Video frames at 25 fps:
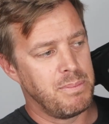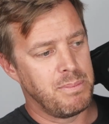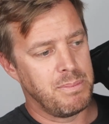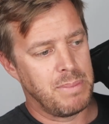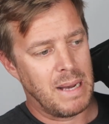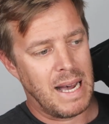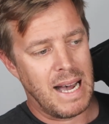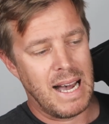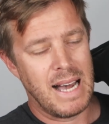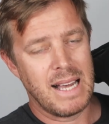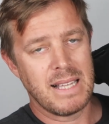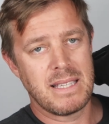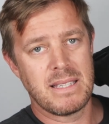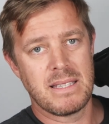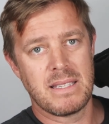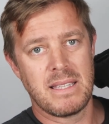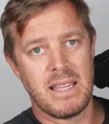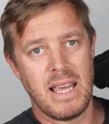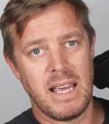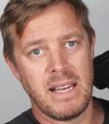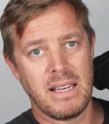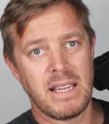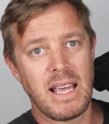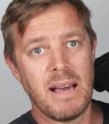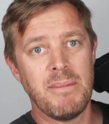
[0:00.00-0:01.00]
parts
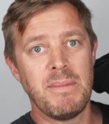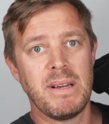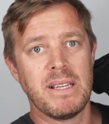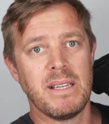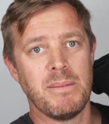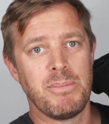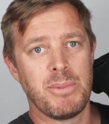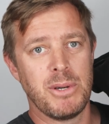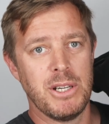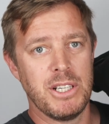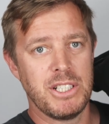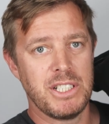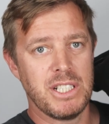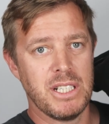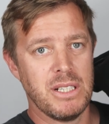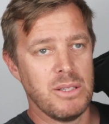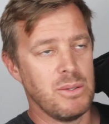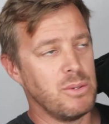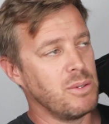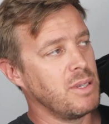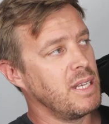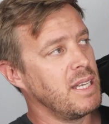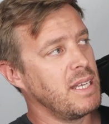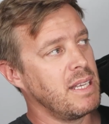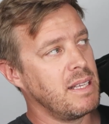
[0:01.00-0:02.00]
that come under pressure
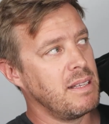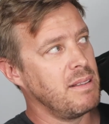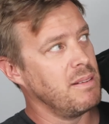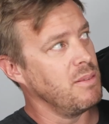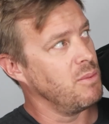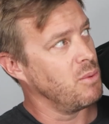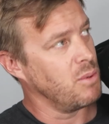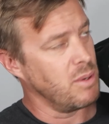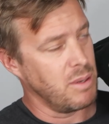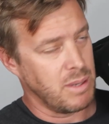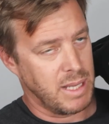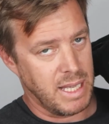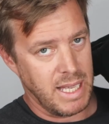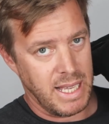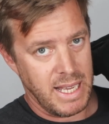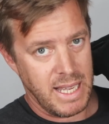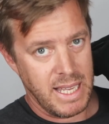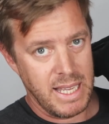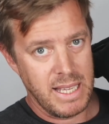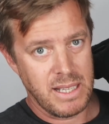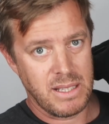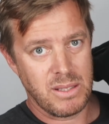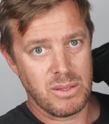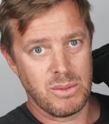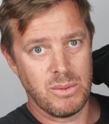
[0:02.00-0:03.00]
or get
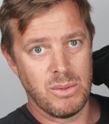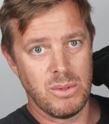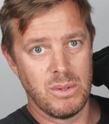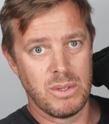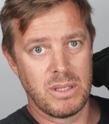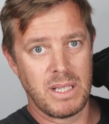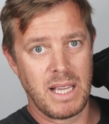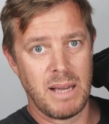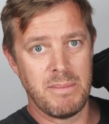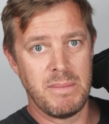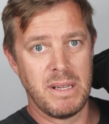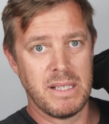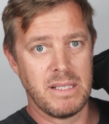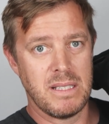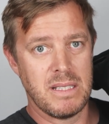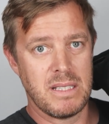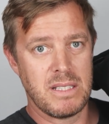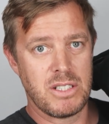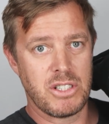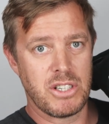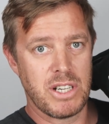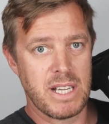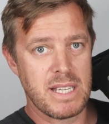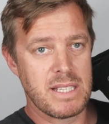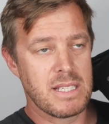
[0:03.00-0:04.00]
hit or come under
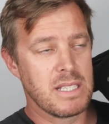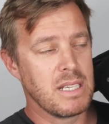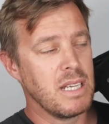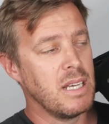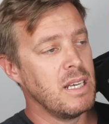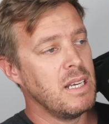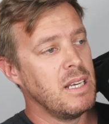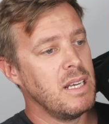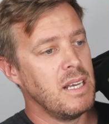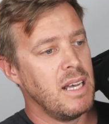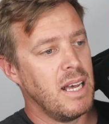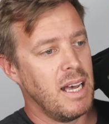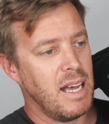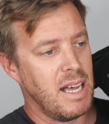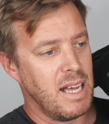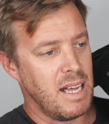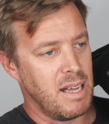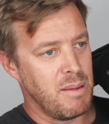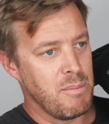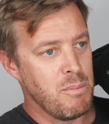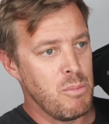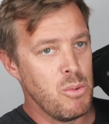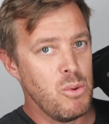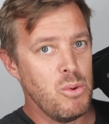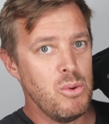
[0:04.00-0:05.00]
stress
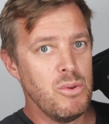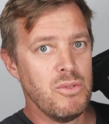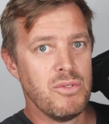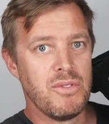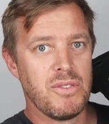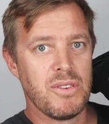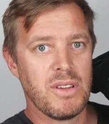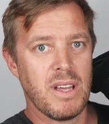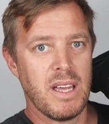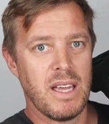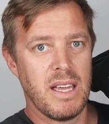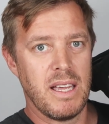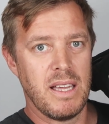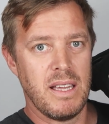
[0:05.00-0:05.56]
move